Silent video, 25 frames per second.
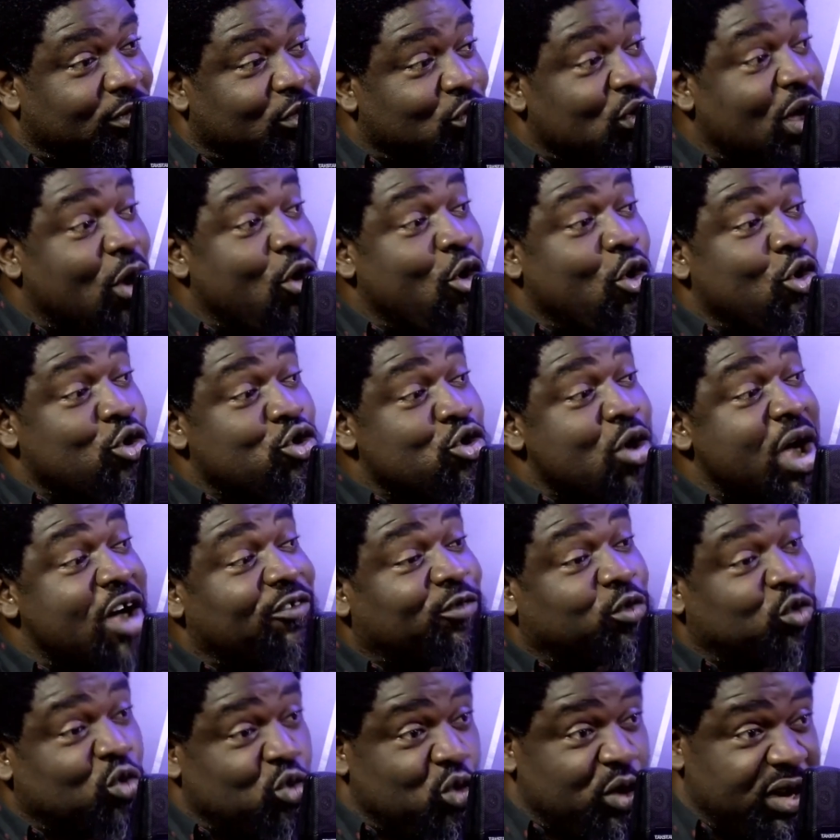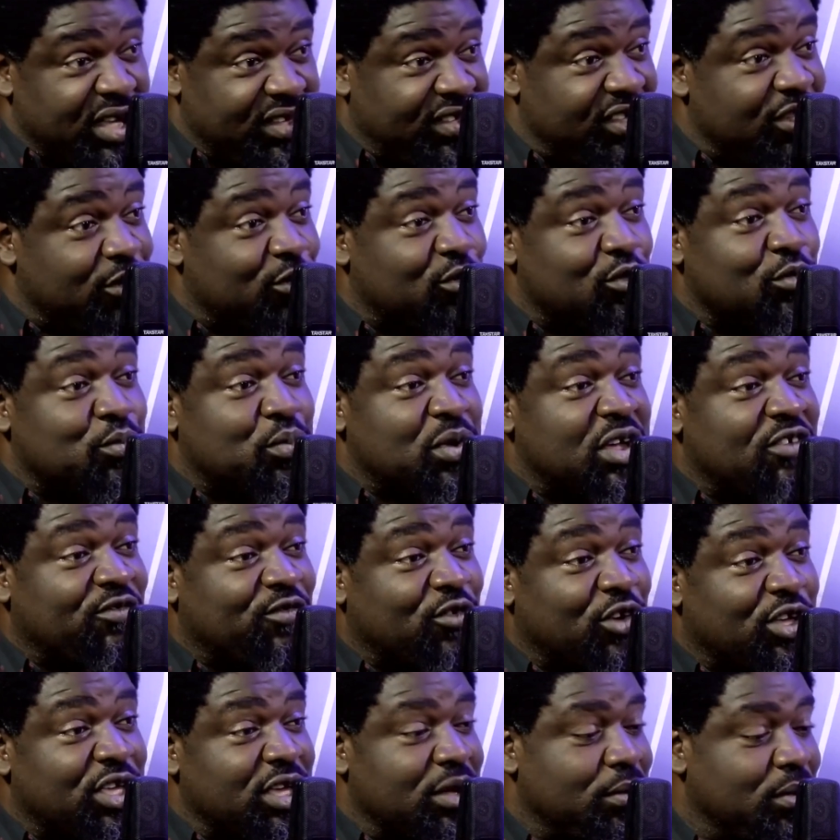You have 2 reasons to pray
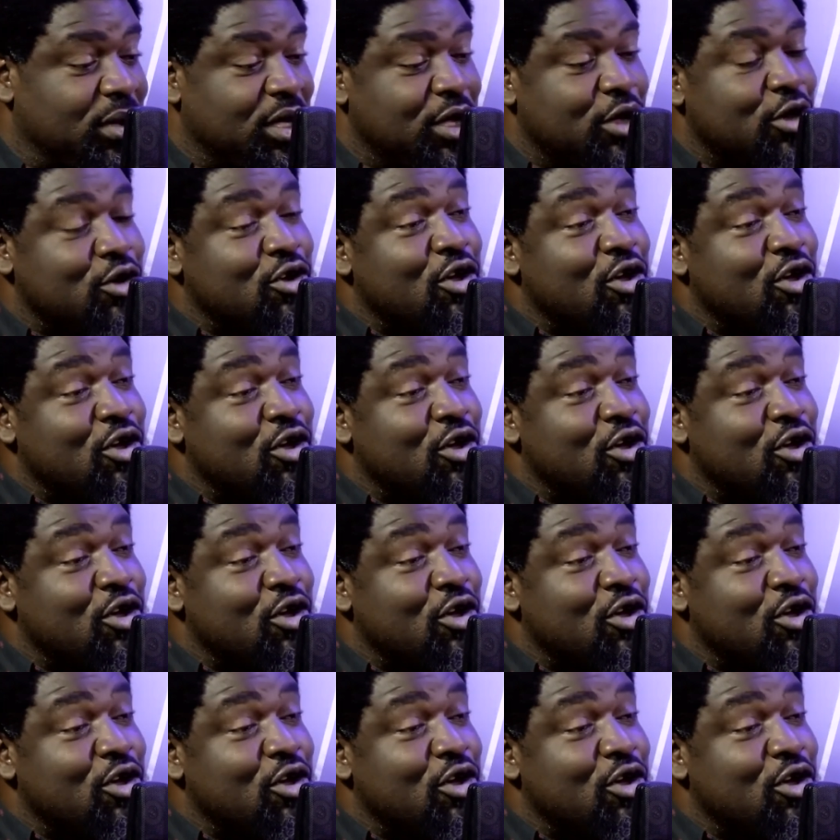for him.